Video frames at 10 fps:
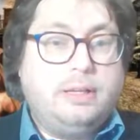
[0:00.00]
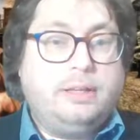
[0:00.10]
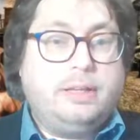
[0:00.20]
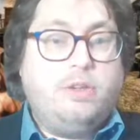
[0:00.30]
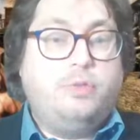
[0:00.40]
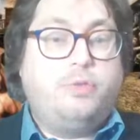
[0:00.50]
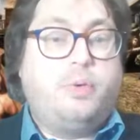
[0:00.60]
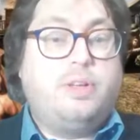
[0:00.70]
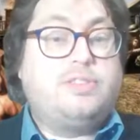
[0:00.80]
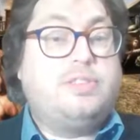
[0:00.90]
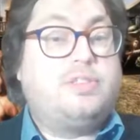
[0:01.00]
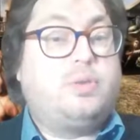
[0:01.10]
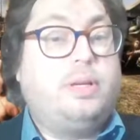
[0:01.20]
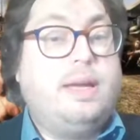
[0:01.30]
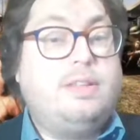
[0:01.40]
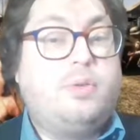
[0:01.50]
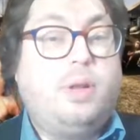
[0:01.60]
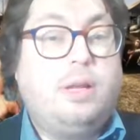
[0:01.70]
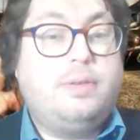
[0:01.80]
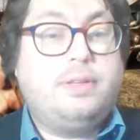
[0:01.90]
can you, for instance, create a
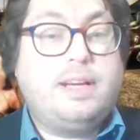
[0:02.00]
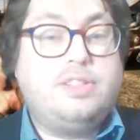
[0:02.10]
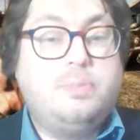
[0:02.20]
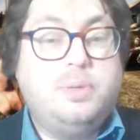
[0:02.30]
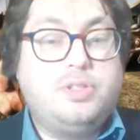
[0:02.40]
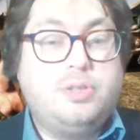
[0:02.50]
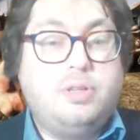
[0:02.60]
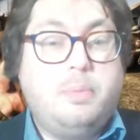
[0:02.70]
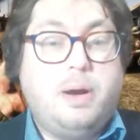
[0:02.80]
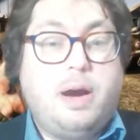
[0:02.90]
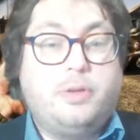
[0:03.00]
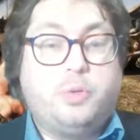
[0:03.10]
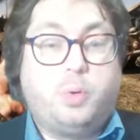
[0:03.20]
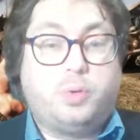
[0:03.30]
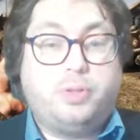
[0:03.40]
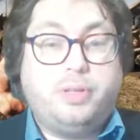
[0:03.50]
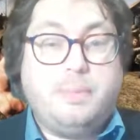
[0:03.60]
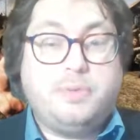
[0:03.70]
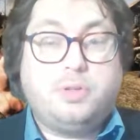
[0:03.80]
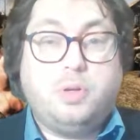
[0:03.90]
relevant exhibition about
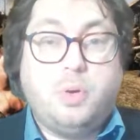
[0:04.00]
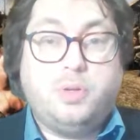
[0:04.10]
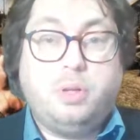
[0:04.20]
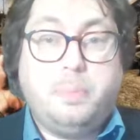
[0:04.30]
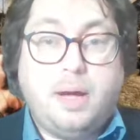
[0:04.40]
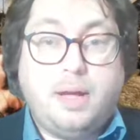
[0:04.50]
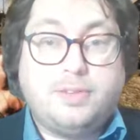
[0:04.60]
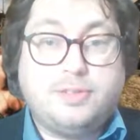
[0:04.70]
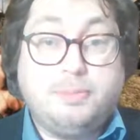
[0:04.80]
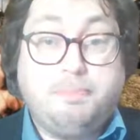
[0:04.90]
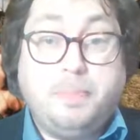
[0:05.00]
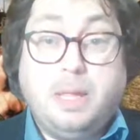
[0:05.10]
Rotterdam's colonial past?